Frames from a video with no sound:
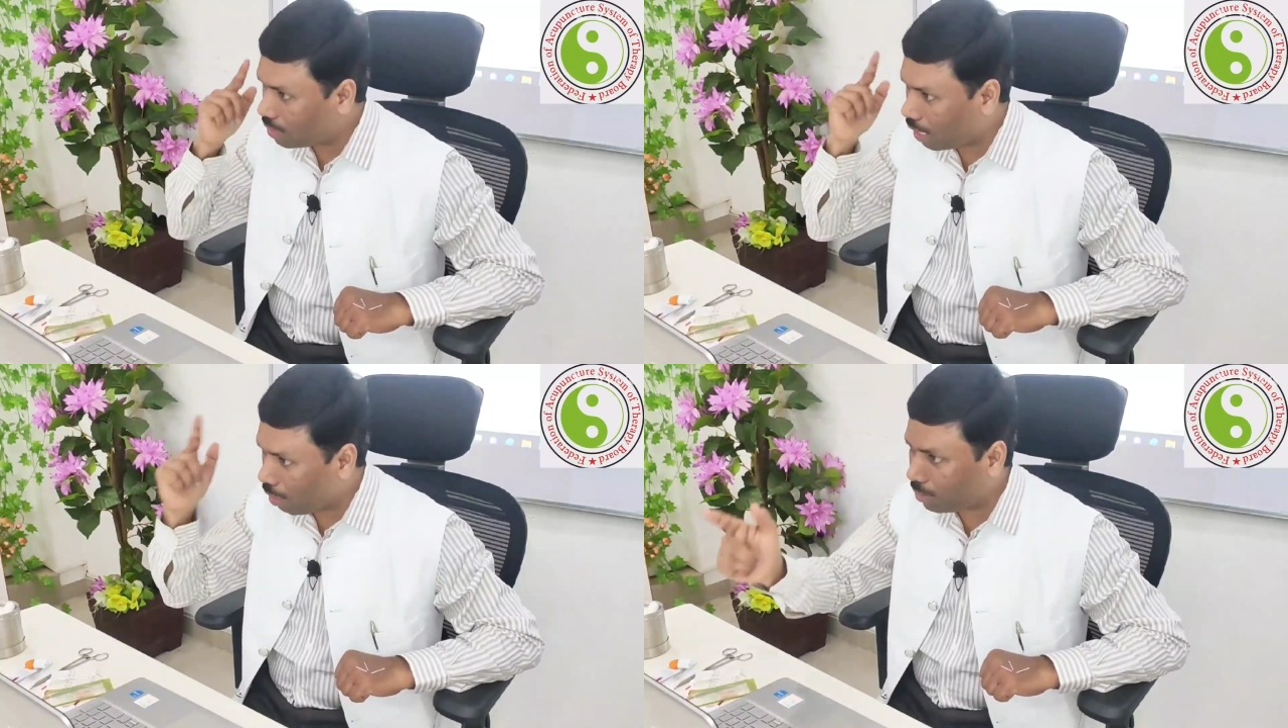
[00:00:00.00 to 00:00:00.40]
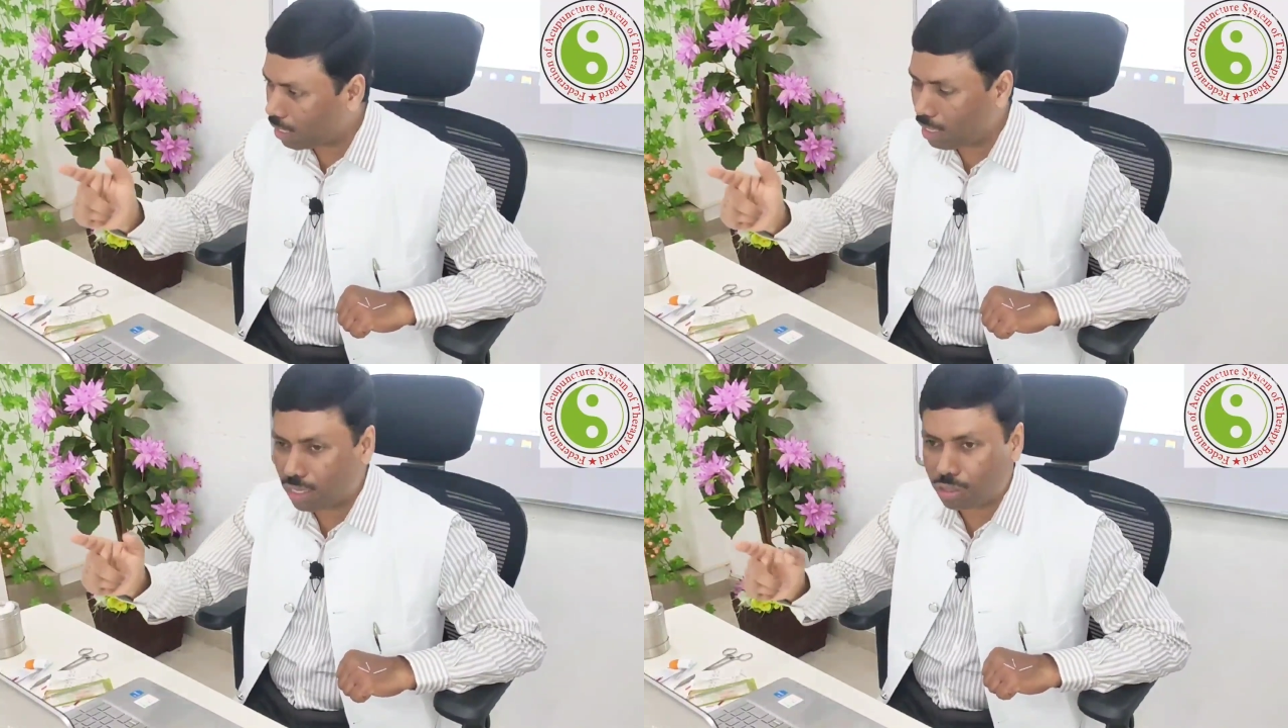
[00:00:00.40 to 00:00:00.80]
which I am
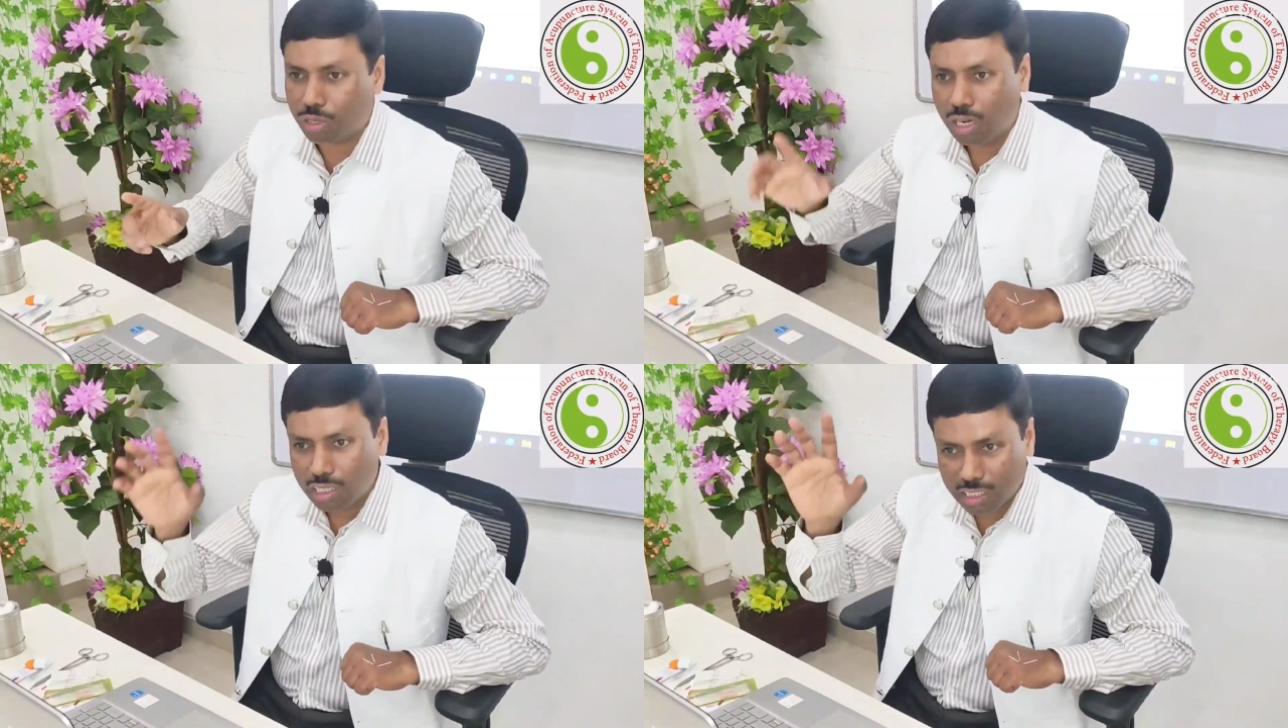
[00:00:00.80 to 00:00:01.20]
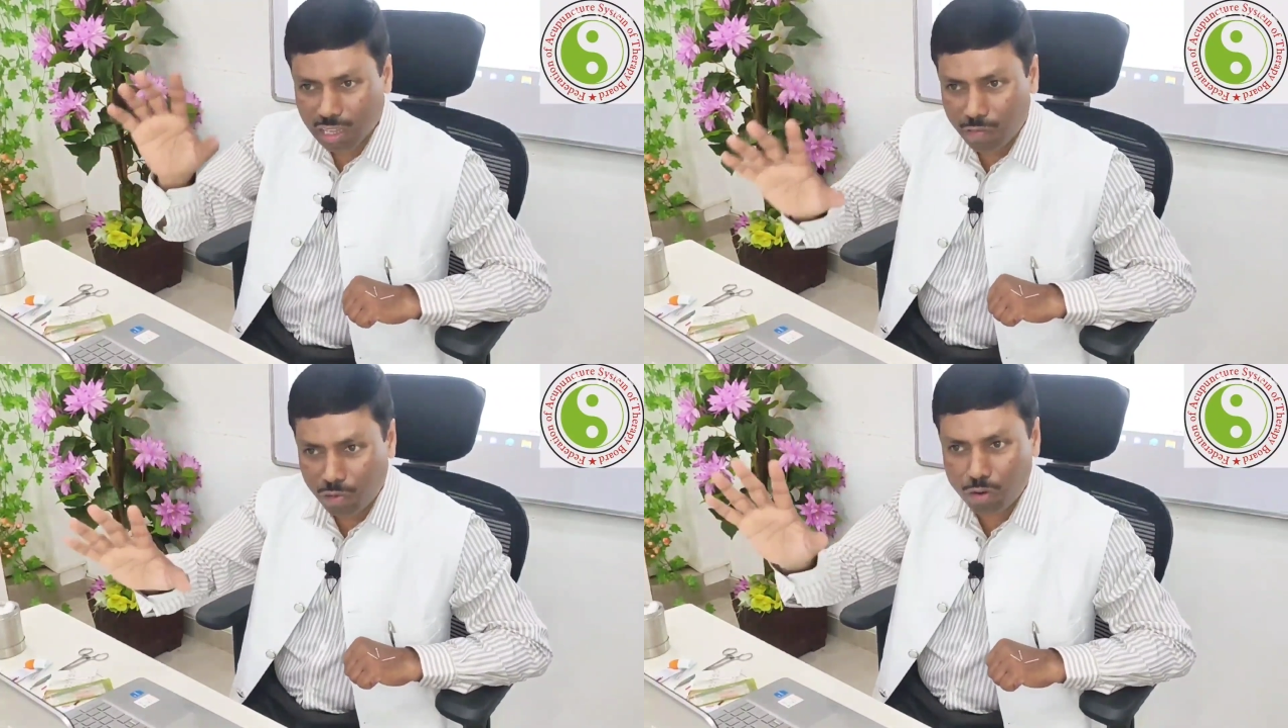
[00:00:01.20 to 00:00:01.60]
telling you
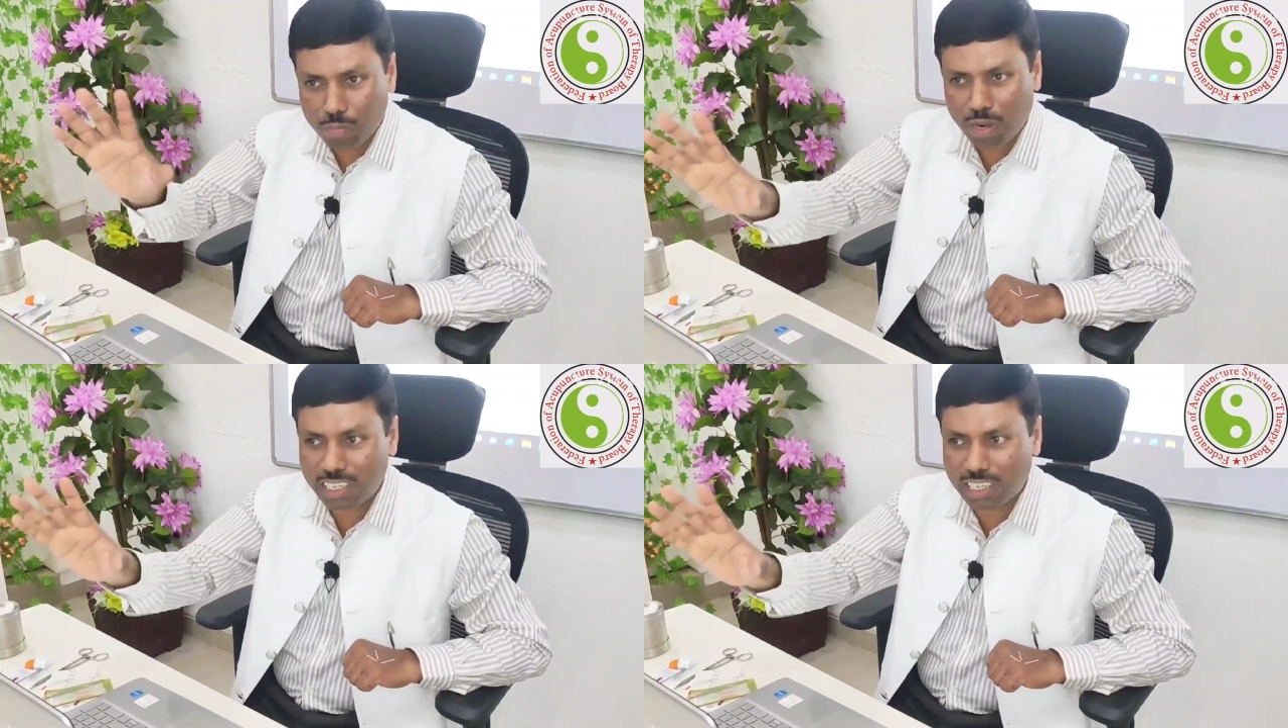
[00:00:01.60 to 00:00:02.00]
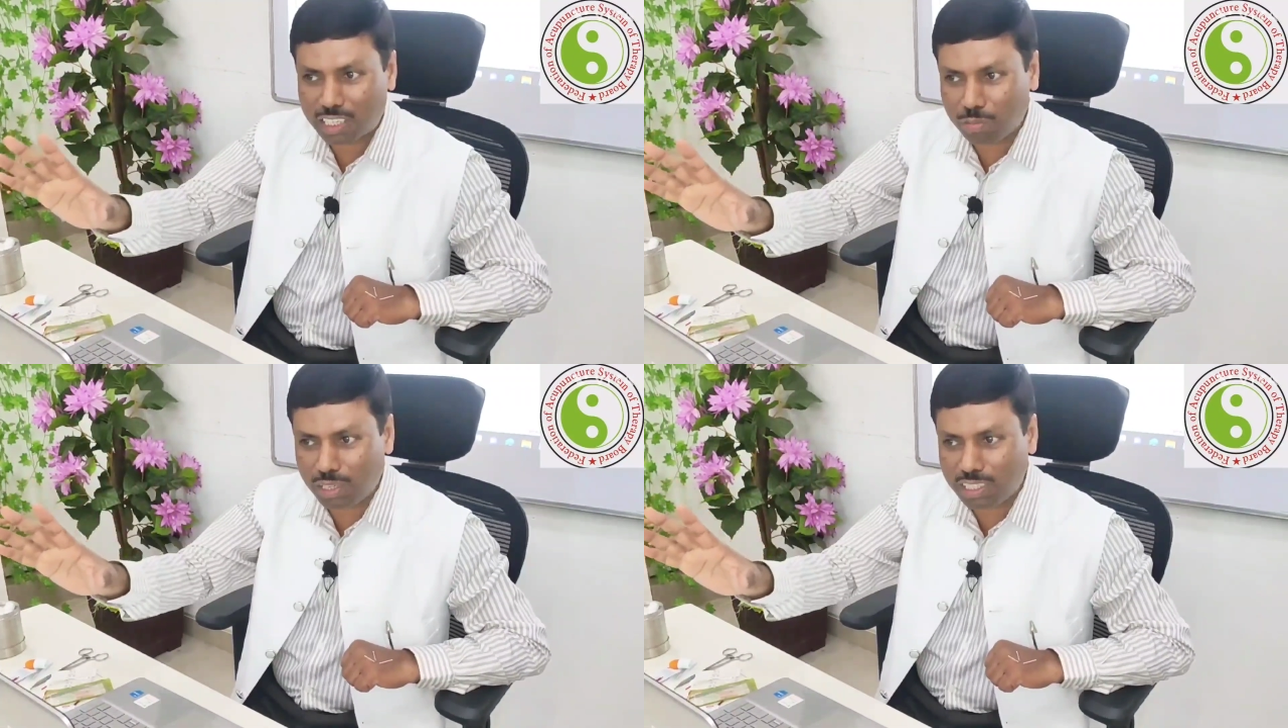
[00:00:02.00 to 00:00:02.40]
is the 4 point
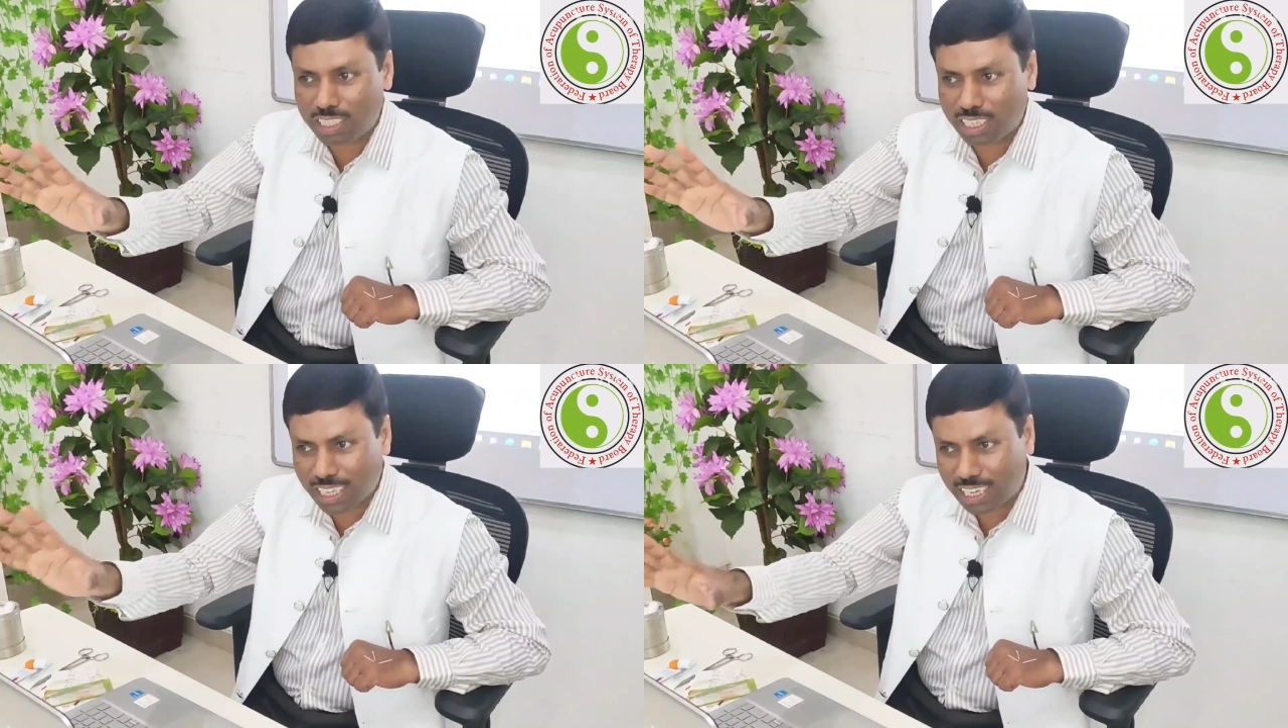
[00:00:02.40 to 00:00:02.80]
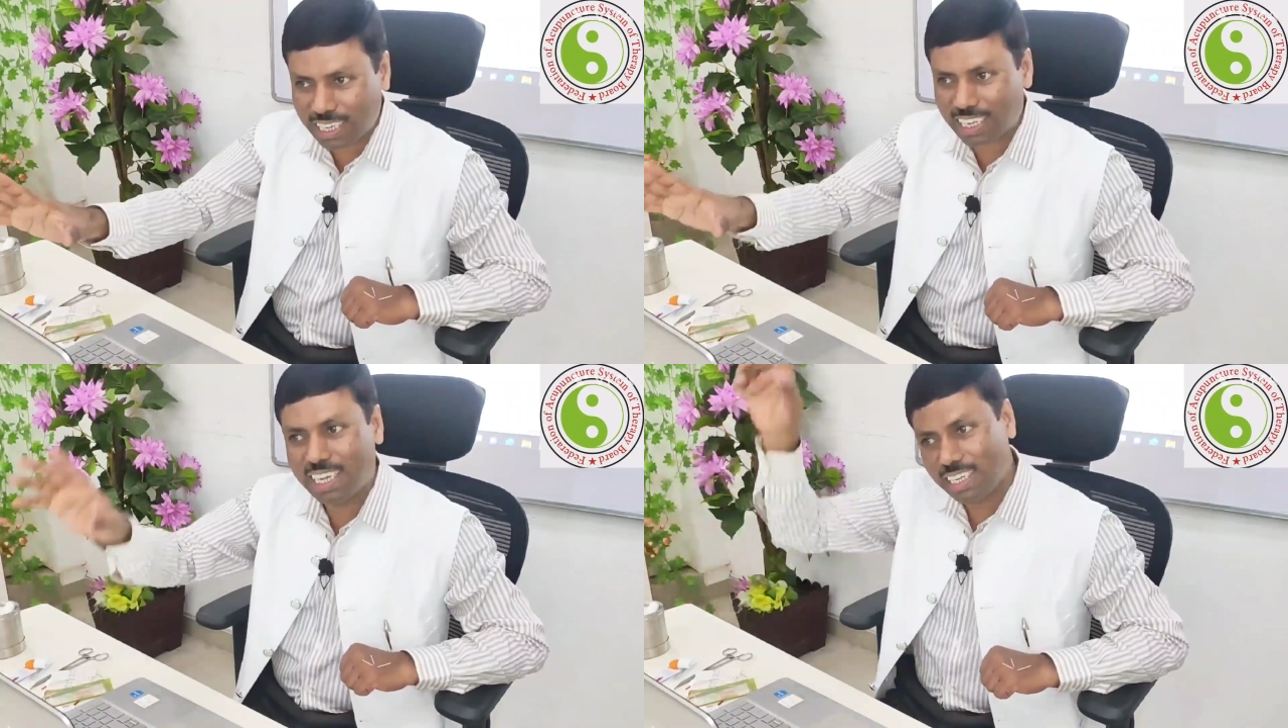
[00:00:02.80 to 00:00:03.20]
acupuncture
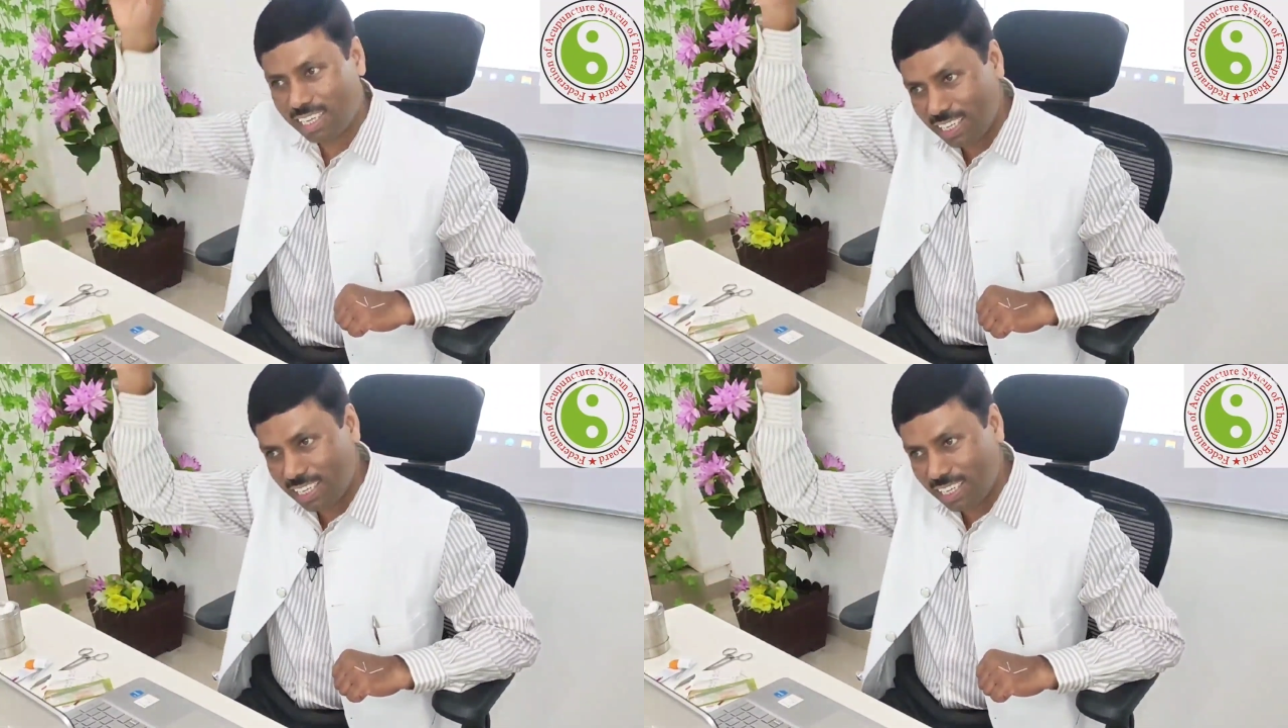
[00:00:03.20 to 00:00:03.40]
technique.